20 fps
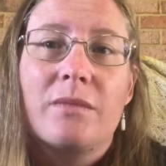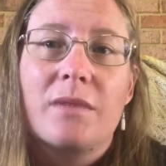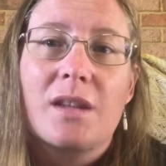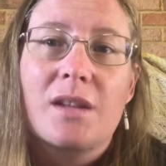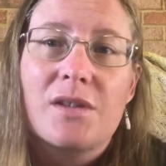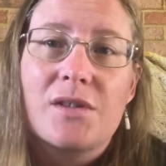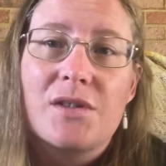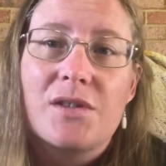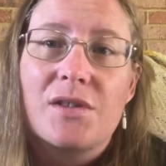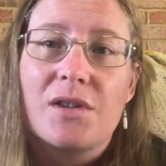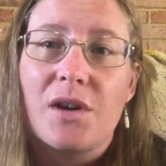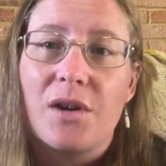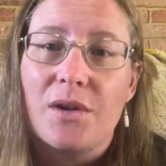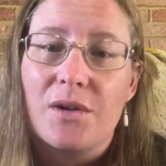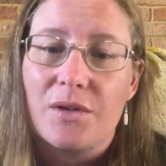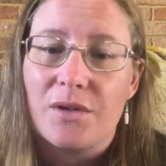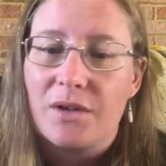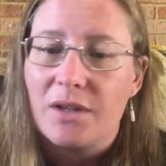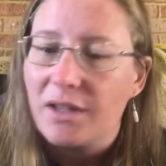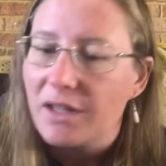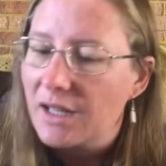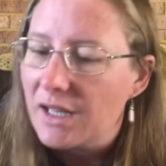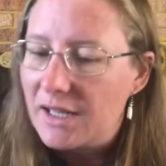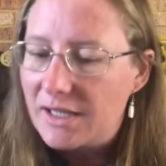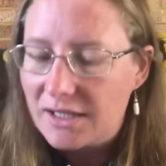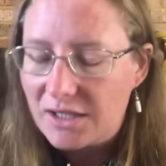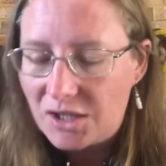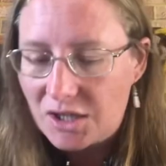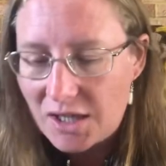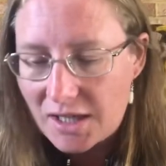So
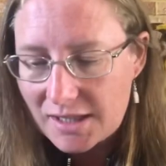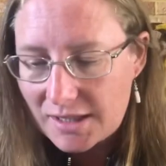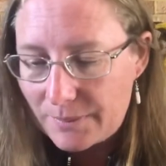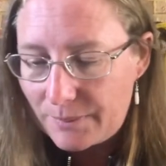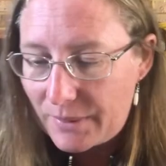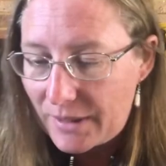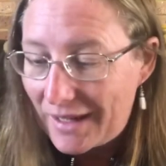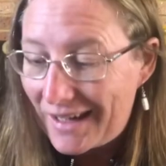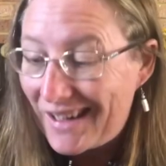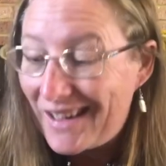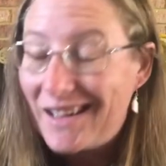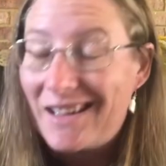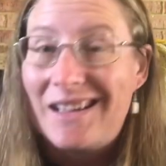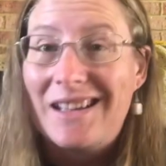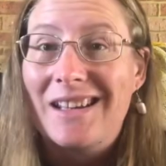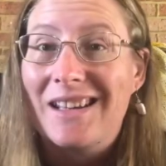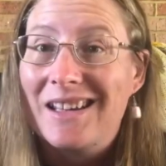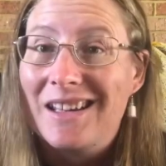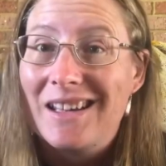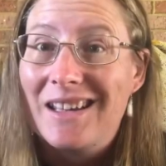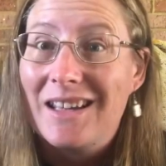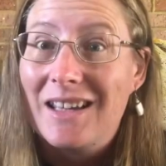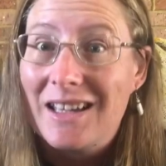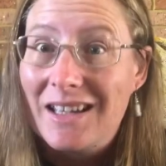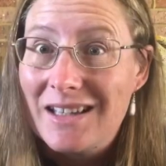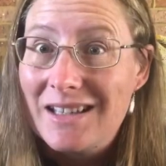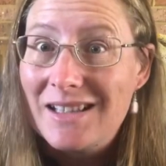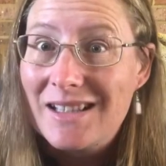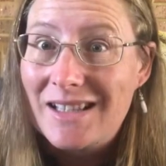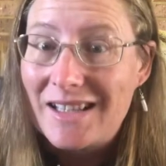it's just been
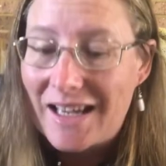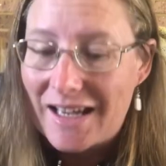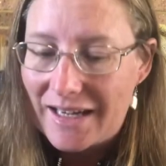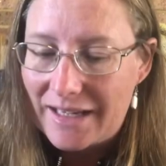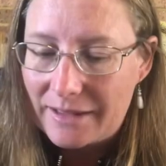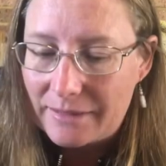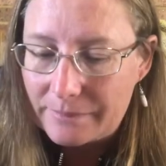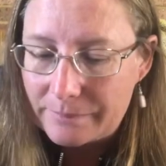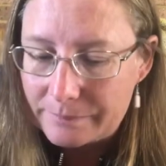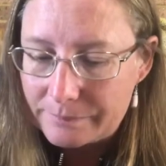insane.